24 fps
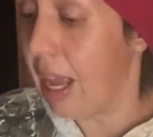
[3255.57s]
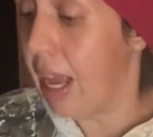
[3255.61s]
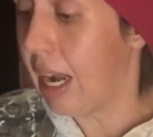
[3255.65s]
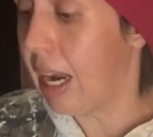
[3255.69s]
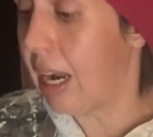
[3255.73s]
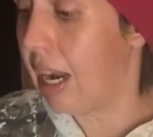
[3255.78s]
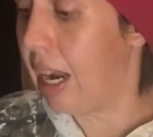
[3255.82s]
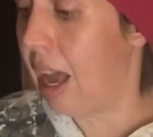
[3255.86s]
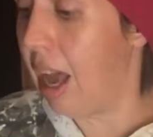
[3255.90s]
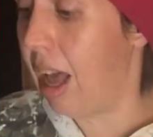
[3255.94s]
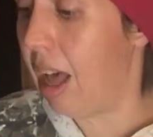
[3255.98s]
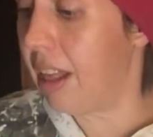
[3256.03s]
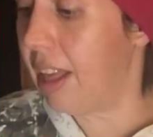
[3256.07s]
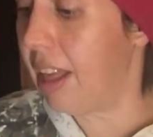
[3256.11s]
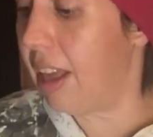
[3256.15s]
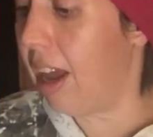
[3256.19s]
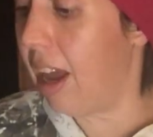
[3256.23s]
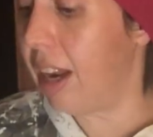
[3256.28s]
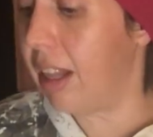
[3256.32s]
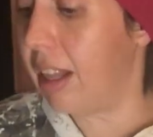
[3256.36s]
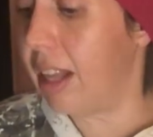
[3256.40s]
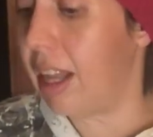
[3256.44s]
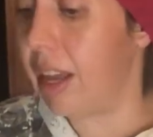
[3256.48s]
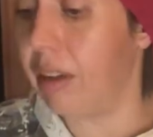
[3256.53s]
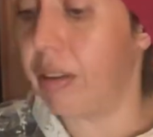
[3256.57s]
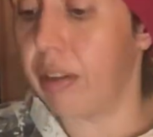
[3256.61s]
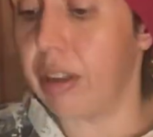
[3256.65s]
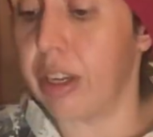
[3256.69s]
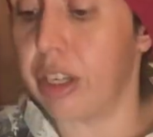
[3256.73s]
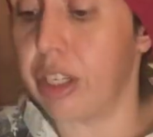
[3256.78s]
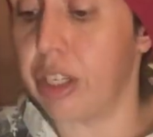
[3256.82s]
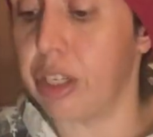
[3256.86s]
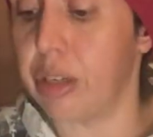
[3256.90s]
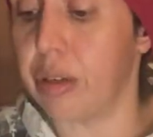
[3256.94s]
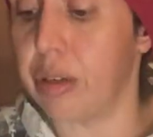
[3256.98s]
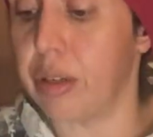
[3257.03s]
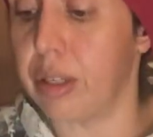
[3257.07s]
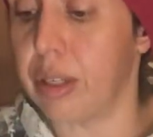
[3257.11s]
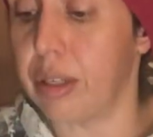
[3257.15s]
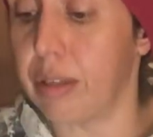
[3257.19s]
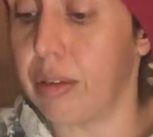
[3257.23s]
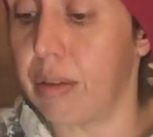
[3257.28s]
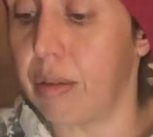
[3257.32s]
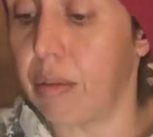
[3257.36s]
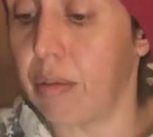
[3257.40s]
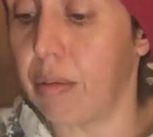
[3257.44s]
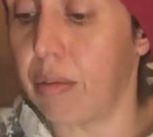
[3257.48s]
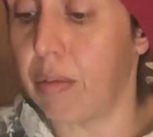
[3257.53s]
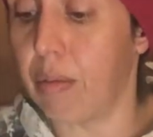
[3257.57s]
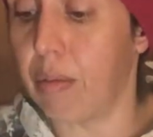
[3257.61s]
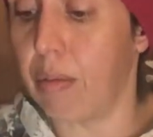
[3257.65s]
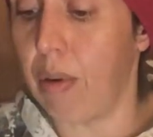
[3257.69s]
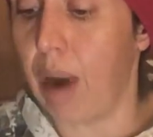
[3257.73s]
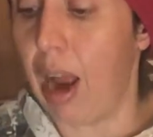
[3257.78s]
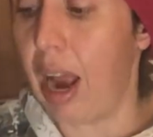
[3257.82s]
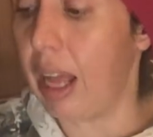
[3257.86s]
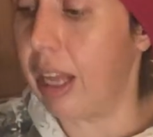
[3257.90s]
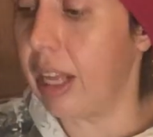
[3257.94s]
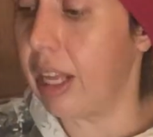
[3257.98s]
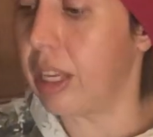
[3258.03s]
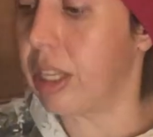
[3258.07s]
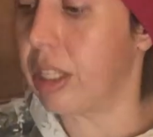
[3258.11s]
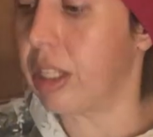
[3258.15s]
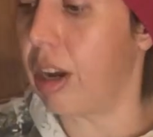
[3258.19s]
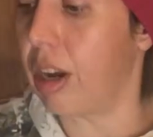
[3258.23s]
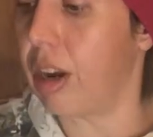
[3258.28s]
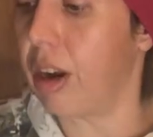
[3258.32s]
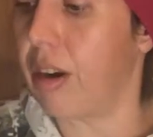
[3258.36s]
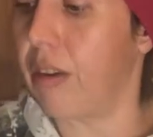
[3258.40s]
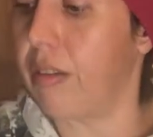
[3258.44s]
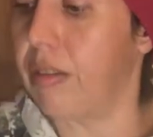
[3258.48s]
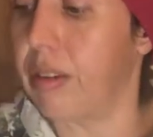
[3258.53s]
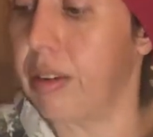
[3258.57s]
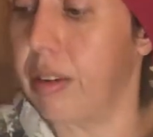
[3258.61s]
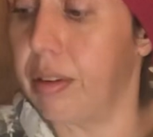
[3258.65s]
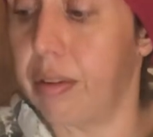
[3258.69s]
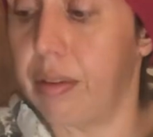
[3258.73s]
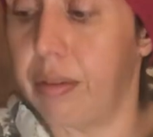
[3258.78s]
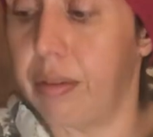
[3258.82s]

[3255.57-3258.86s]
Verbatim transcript: Now they got legal issues. Rightly served.